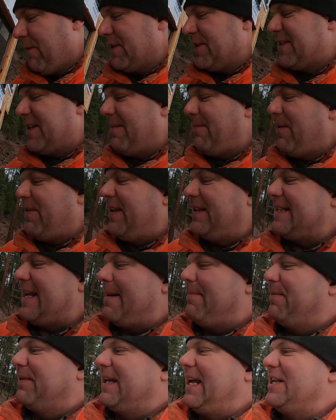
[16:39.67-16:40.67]
for some of these
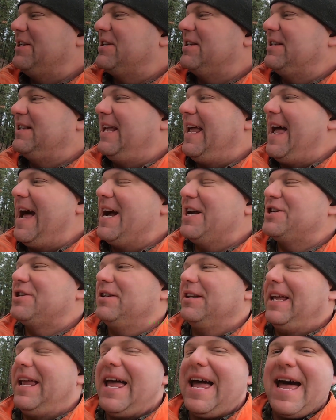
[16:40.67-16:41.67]
applications, they
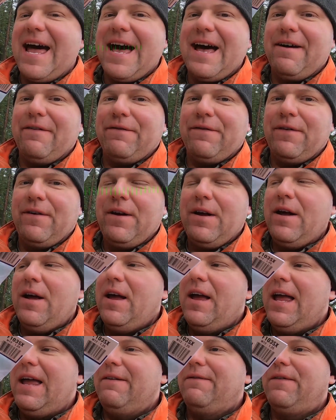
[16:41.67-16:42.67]
actually have
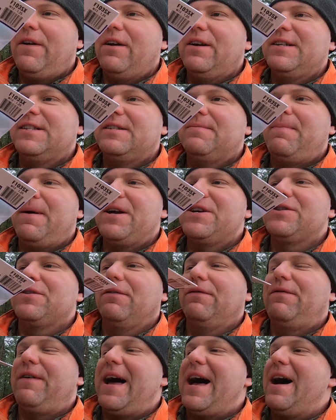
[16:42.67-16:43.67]
a very
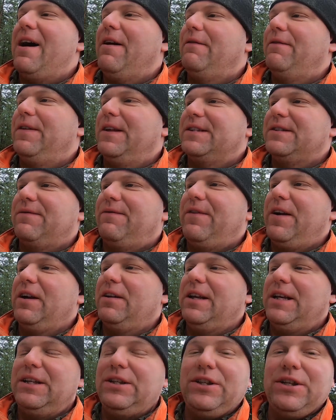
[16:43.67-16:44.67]
special valve that's
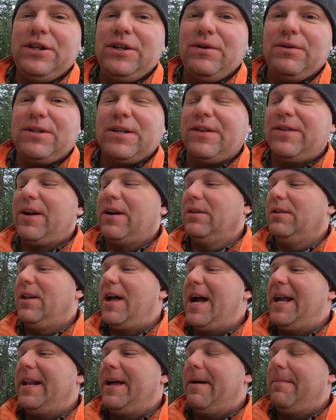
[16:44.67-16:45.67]
fairly new to their
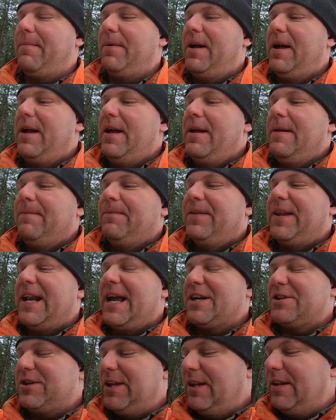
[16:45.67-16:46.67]
lineup
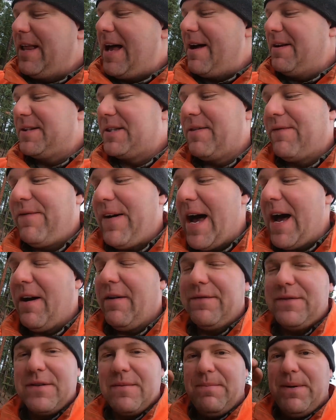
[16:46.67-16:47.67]
that actually allows the
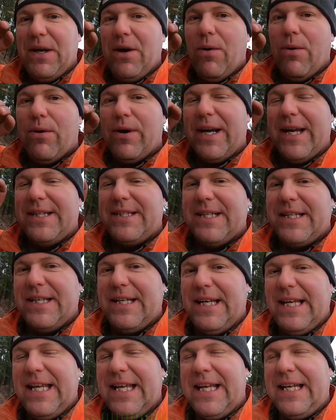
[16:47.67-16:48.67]
valve to be oriented
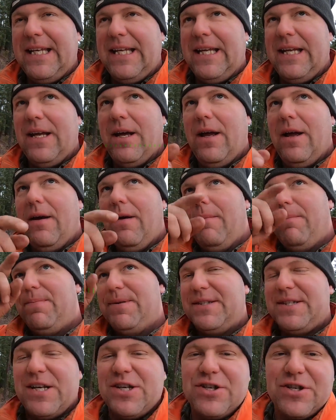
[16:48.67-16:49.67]
in any
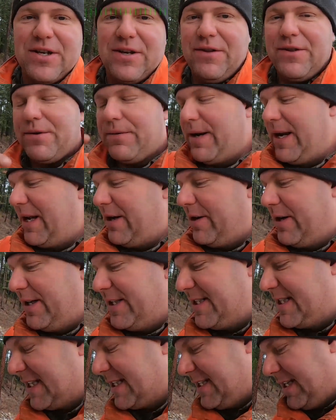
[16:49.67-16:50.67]
position
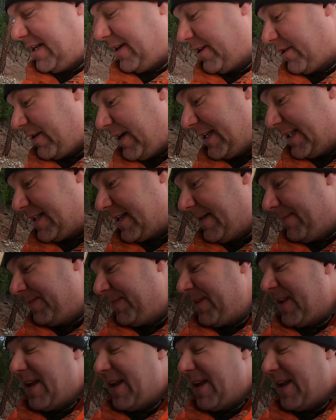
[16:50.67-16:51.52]
360 degrees.